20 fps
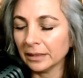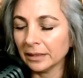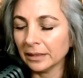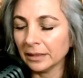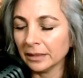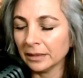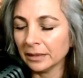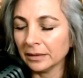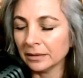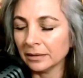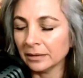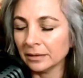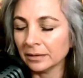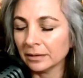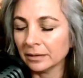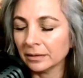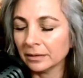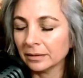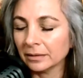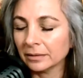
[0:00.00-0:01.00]

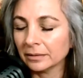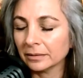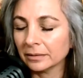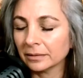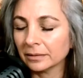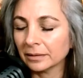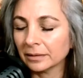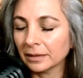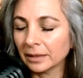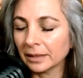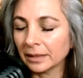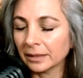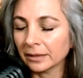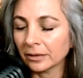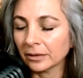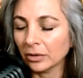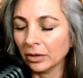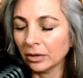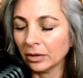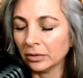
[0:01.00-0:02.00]
in. Let
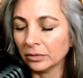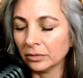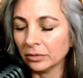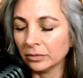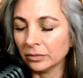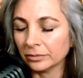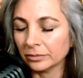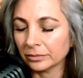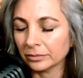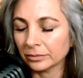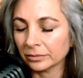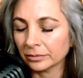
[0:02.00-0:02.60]
it go.